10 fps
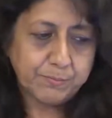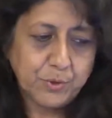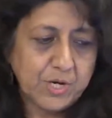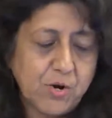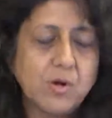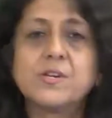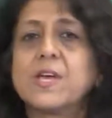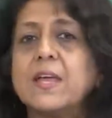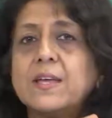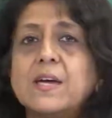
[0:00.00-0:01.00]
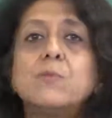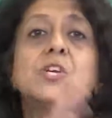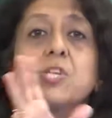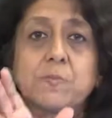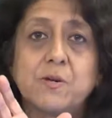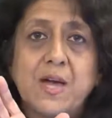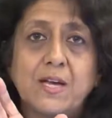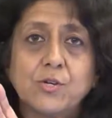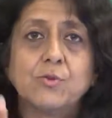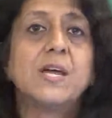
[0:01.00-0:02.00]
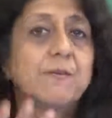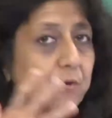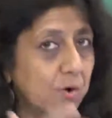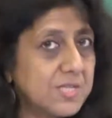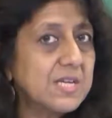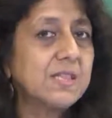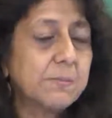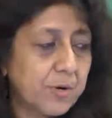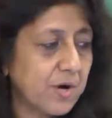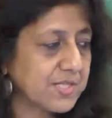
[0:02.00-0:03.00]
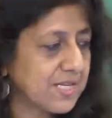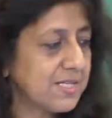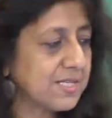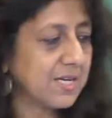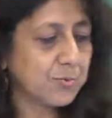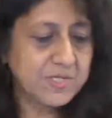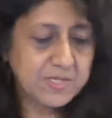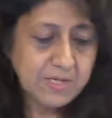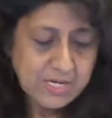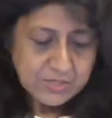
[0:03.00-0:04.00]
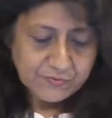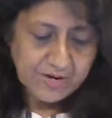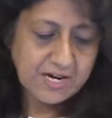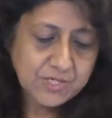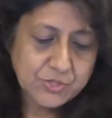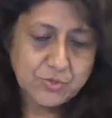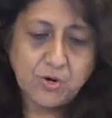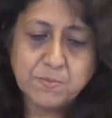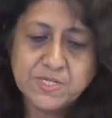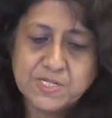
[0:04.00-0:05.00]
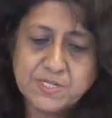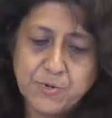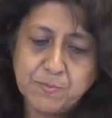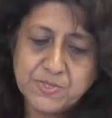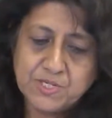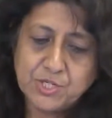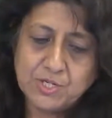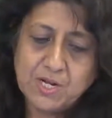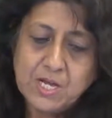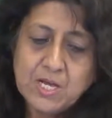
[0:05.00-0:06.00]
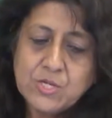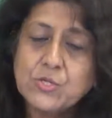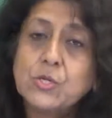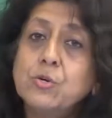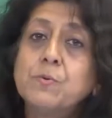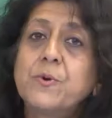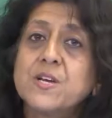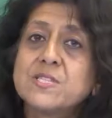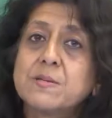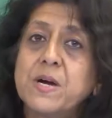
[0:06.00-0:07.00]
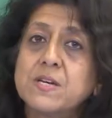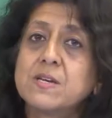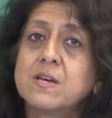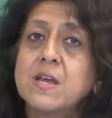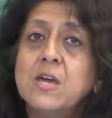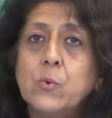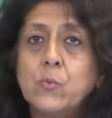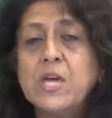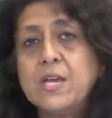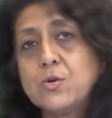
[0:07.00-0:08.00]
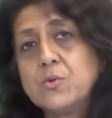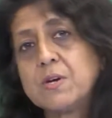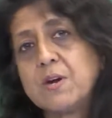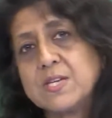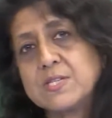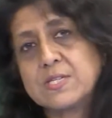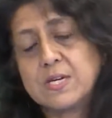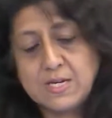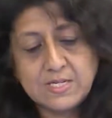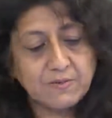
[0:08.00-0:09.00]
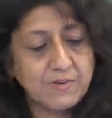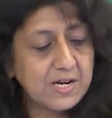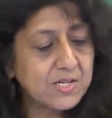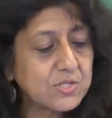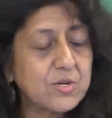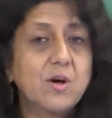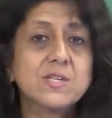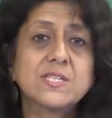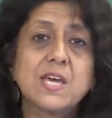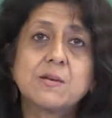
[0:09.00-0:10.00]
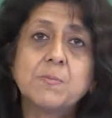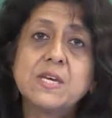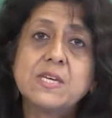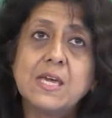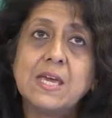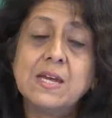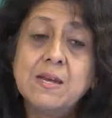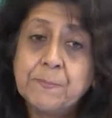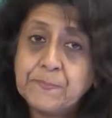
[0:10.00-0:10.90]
put it all together and we ship it back to you. And of course, in the process, it was a very strong business proposition. So you press the button, we do the rest is a very strong statement in